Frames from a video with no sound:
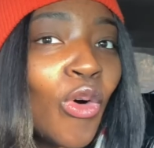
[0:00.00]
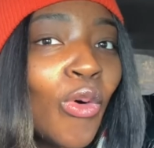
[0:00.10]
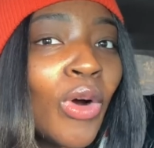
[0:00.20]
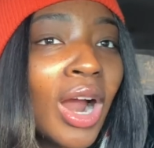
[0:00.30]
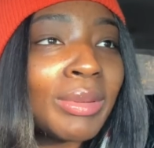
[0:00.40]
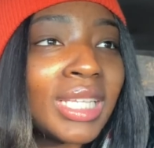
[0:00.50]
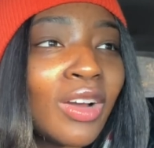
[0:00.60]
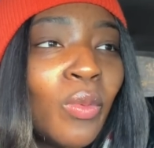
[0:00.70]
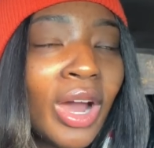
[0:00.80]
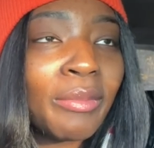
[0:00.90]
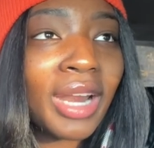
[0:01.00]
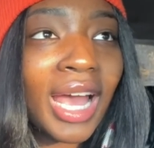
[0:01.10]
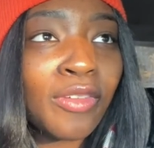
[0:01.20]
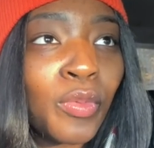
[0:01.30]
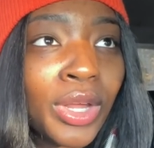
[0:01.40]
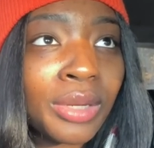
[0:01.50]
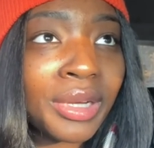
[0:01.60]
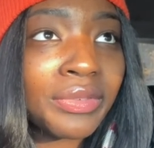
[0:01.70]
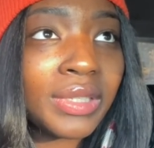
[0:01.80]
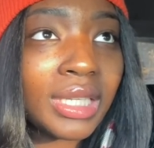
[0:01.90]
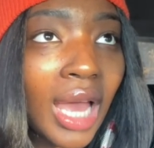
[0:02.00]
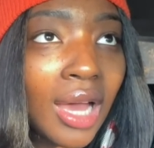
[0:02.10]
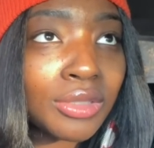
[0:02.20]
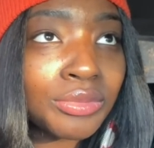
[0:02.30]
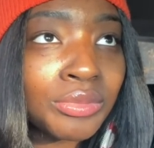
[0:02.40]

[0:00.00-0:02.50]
Or I was like white, but I have white on my feet now.